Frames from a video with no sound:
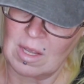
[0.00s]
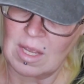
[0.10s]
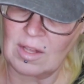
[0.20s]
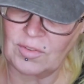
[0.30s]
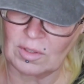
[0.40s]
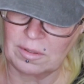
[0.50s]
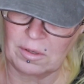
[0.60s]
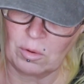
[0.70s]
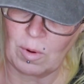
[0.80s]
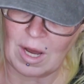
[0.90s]
It's a
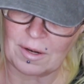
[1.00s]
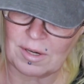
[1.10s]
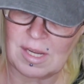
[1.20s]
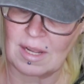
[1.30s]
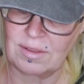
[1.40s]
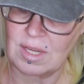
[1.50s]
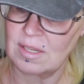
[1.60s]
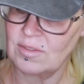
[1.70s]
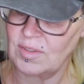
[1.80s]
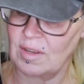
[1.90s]
little watery. I think I
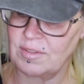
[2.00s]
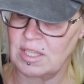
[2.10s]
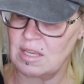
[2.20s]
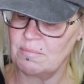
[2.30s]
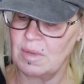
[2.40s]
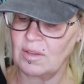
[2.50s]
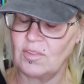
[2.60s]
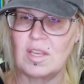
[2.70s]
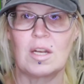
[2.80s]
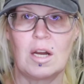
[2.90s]
just have to keep
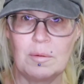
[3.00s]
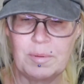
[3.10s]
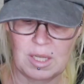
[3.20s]
mixing it up.